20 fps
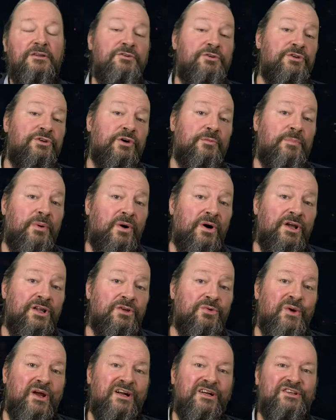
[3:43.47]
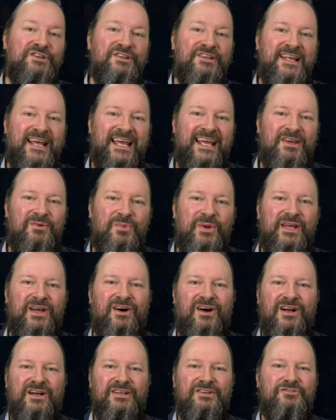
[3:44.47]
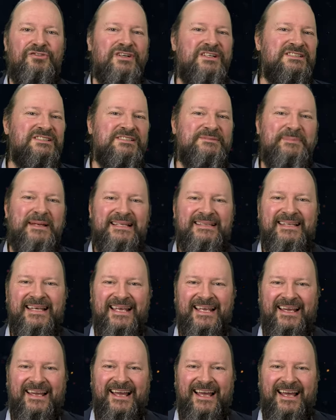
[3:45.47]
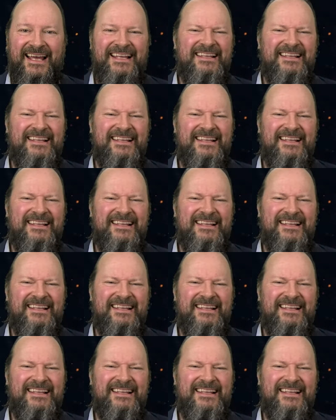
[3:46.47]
to the point where today we are transmitting